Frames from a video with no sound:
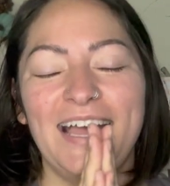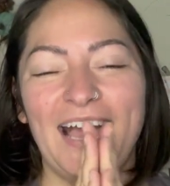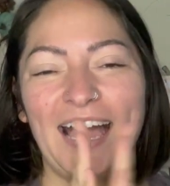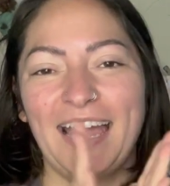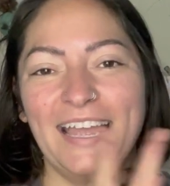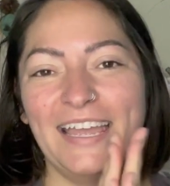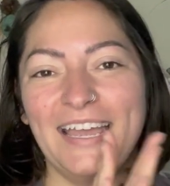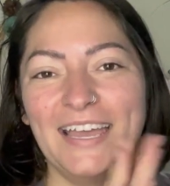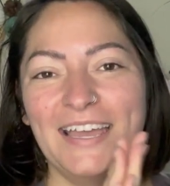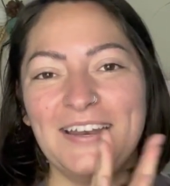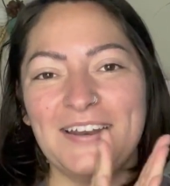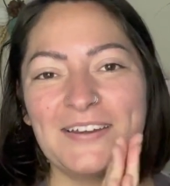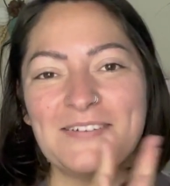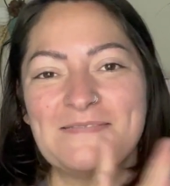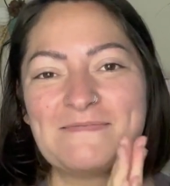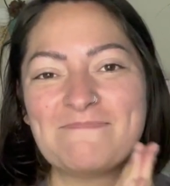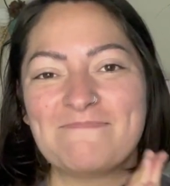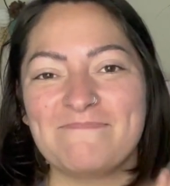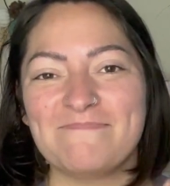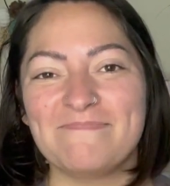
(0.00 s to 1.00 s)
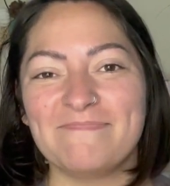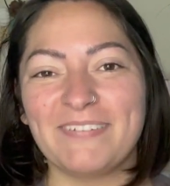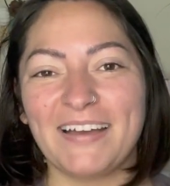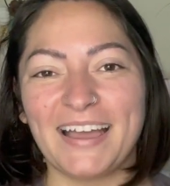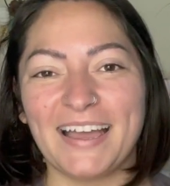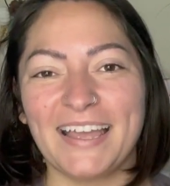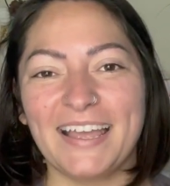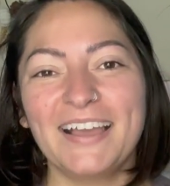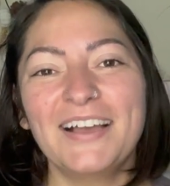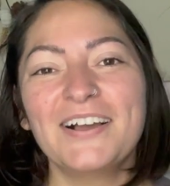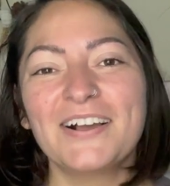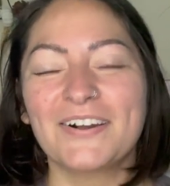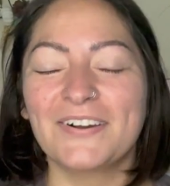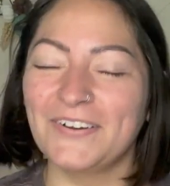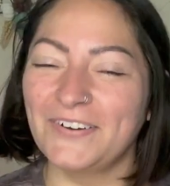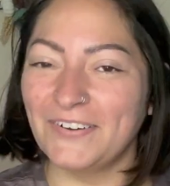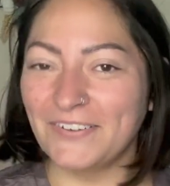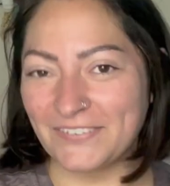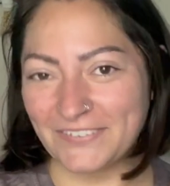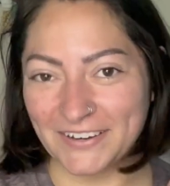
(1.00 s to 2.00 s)
I hit my
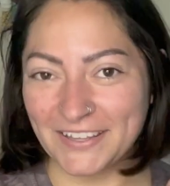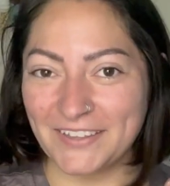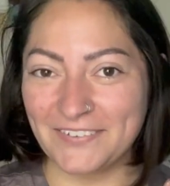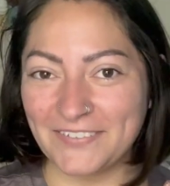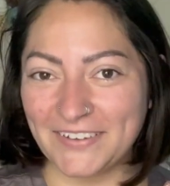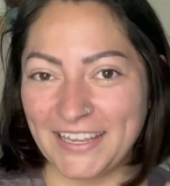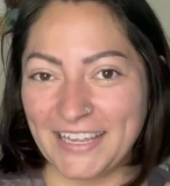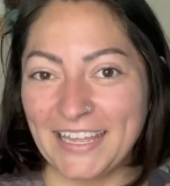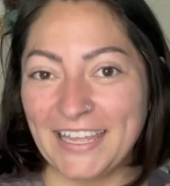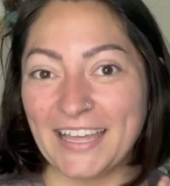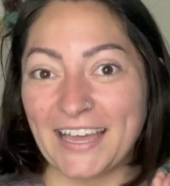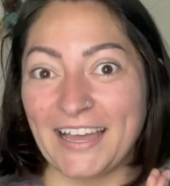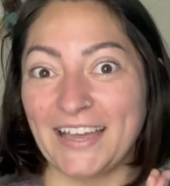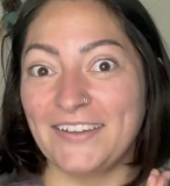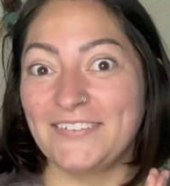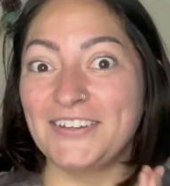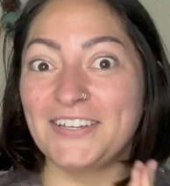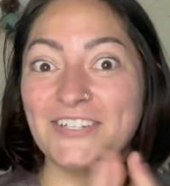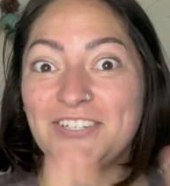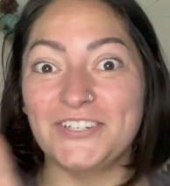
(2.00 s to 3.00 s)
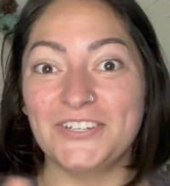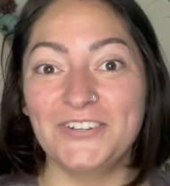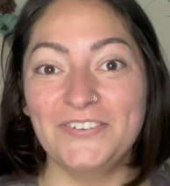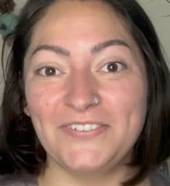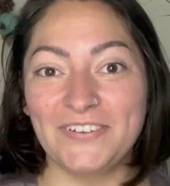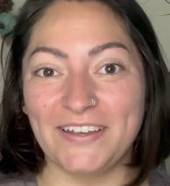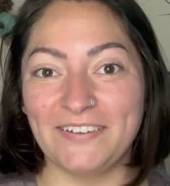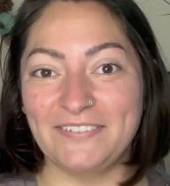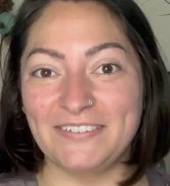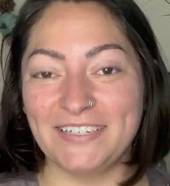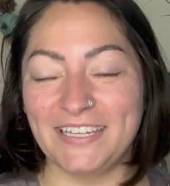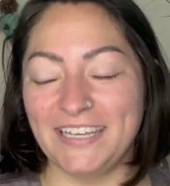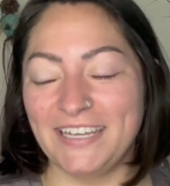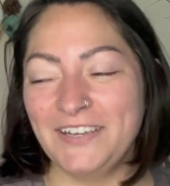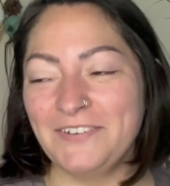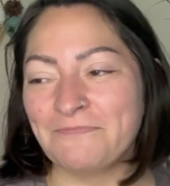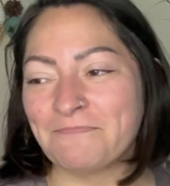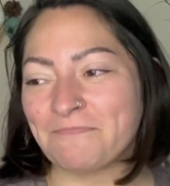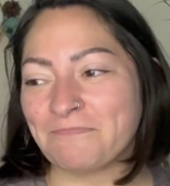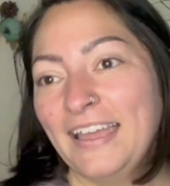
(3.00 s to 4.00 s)
goal for the week of
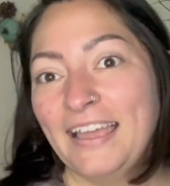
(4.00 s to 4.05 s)
$250.